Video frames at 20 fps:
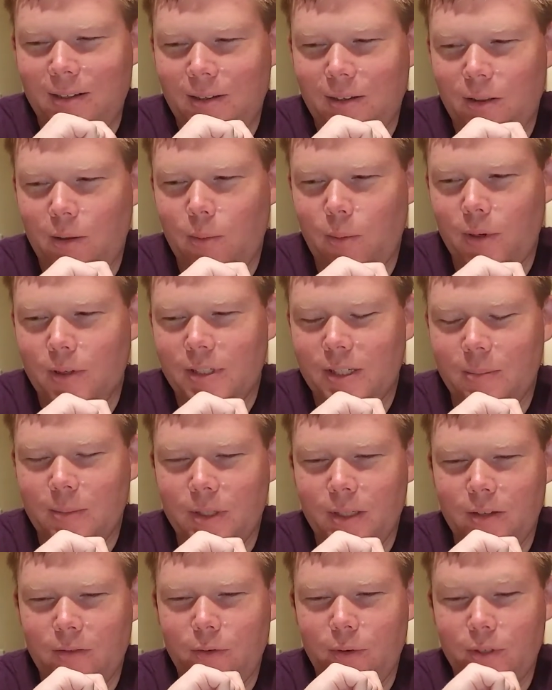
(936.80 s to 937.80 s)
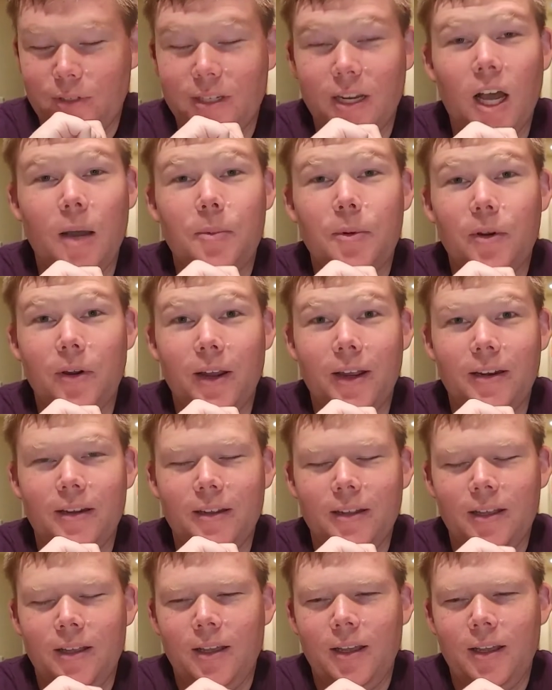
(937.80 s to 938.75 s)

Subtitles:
words I'm looking for is an upgrade.